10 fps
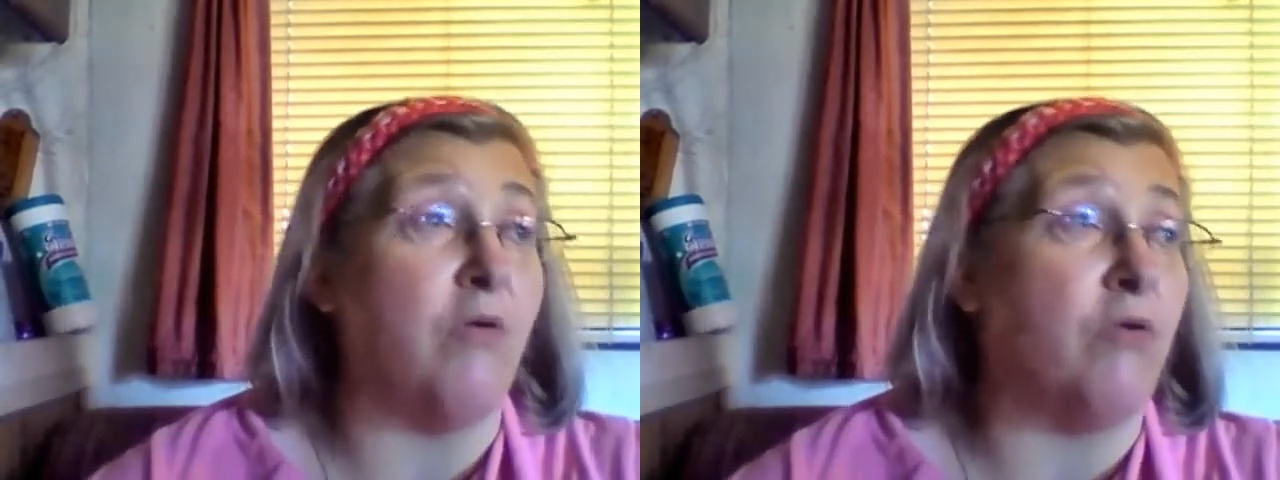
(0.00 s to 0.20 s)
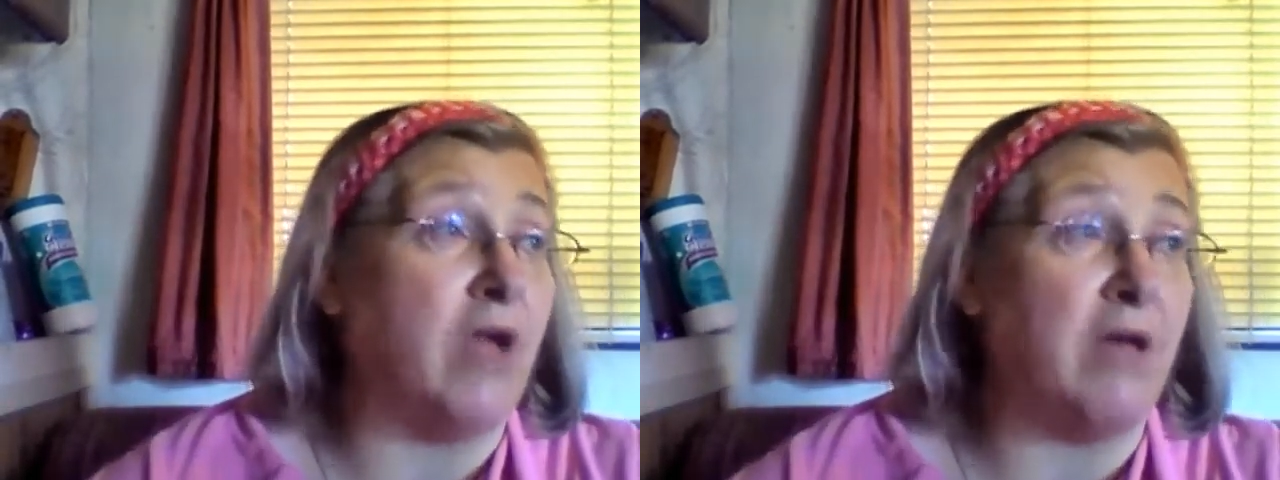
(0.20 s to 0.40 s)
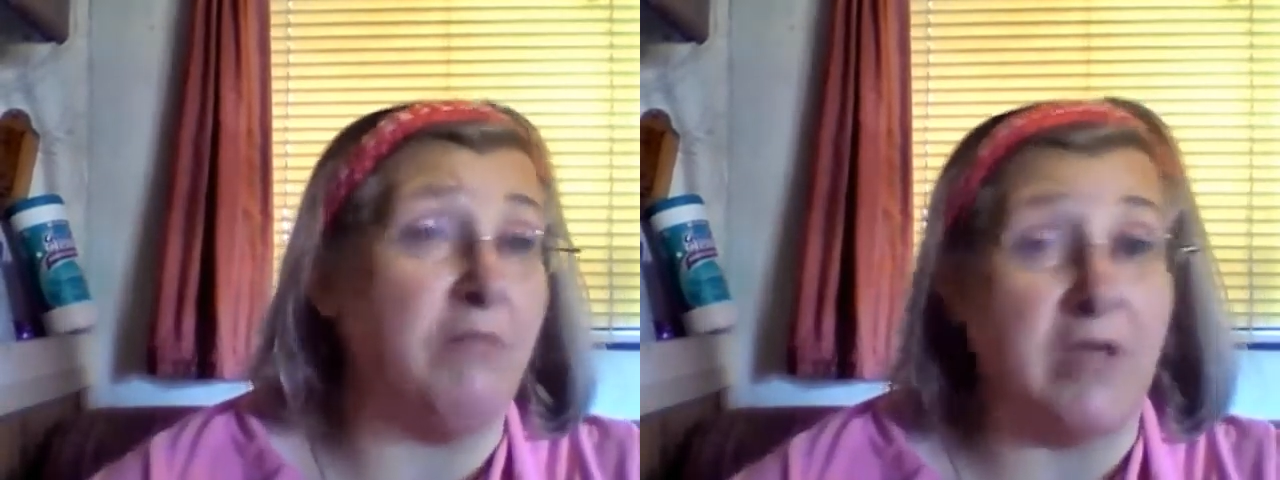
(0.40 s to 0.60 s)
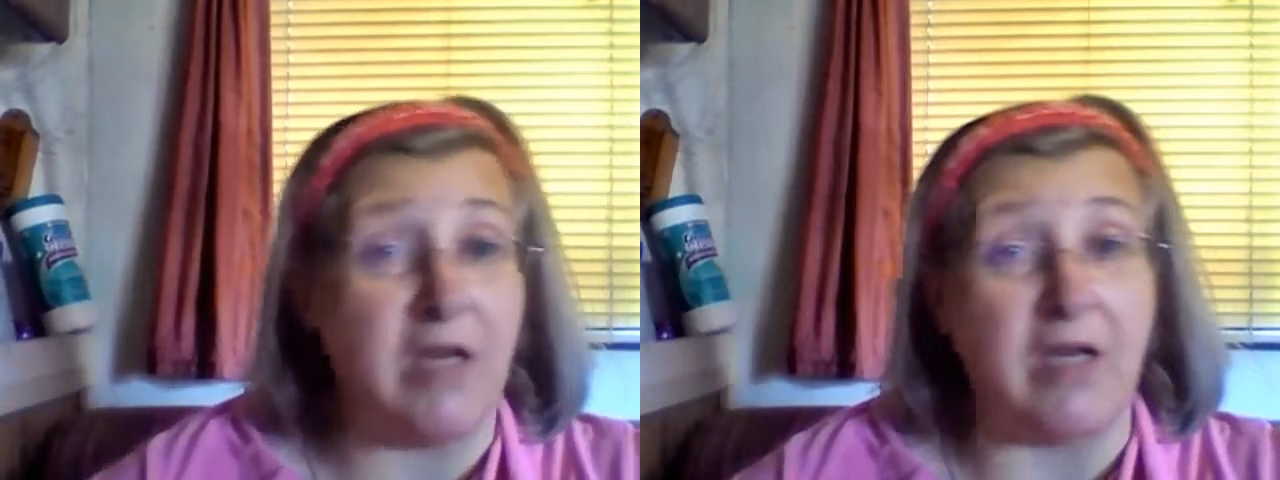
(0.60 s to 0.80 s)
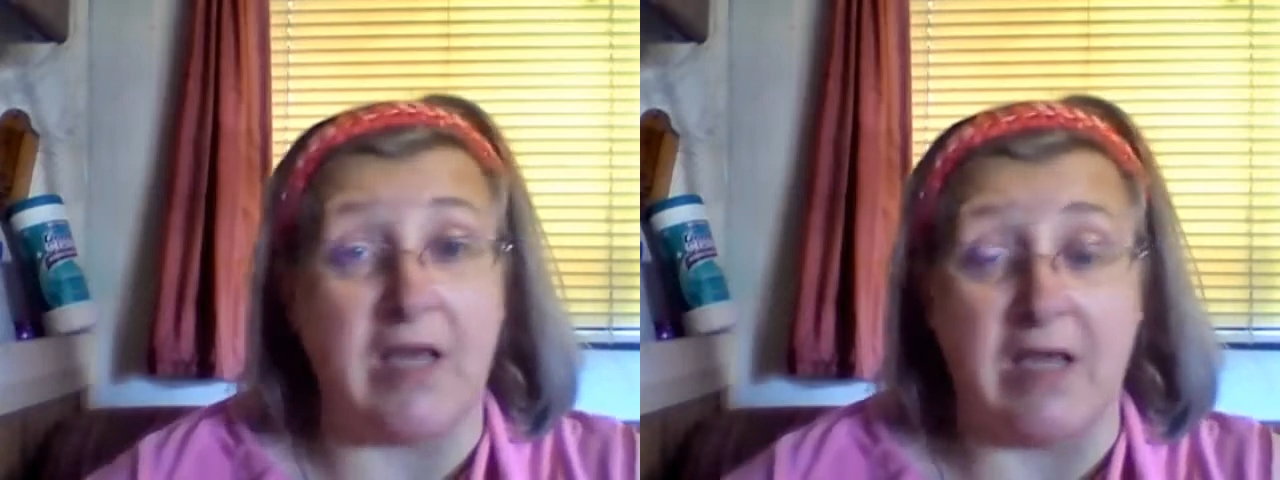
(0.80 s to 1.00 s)
hour nap, then
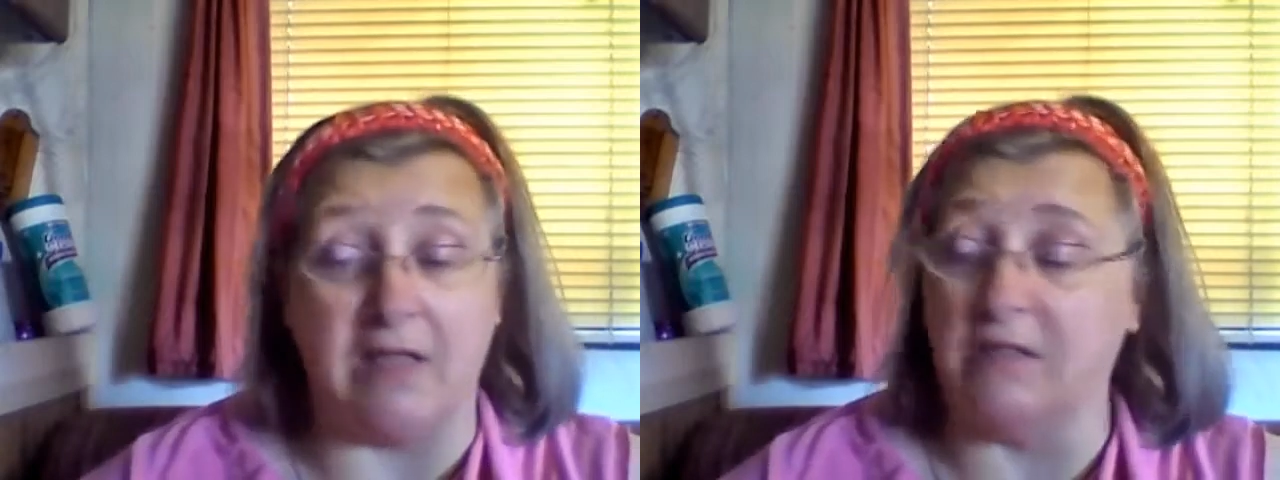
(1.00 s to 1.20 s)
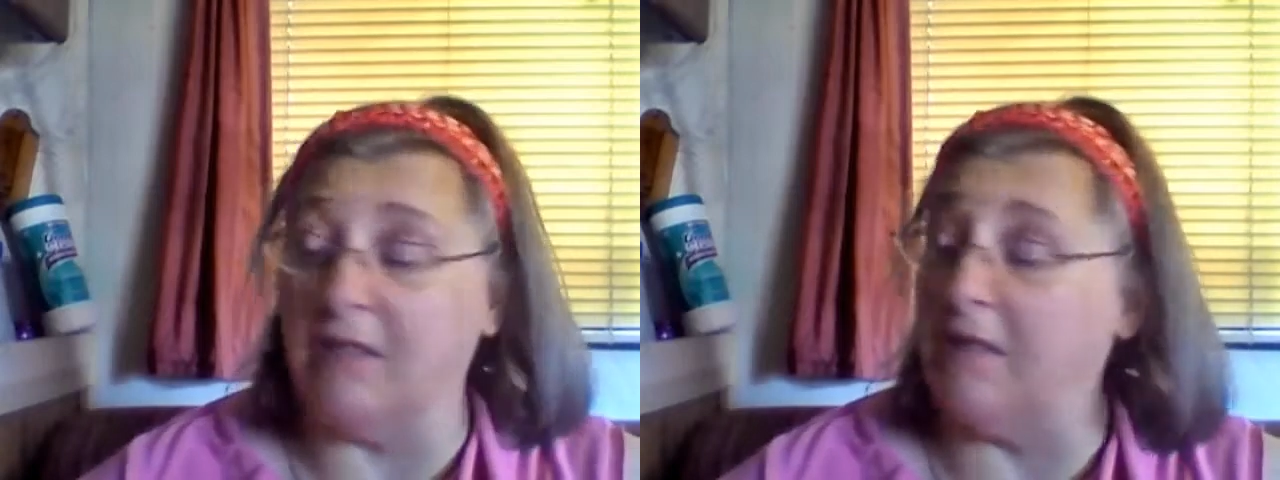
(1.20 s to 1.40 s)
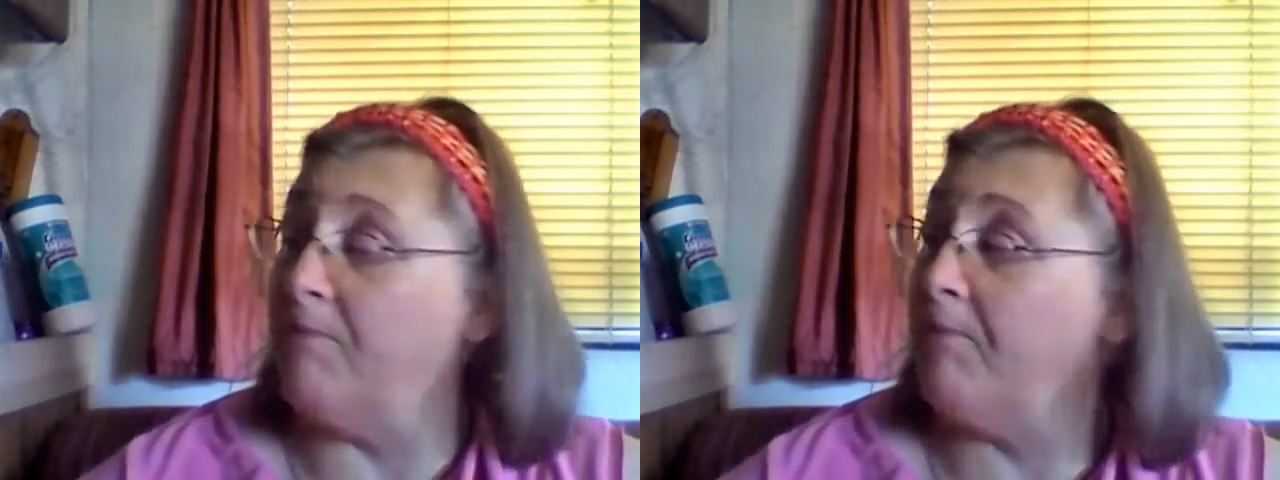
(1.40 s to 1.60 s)
I can't sleep.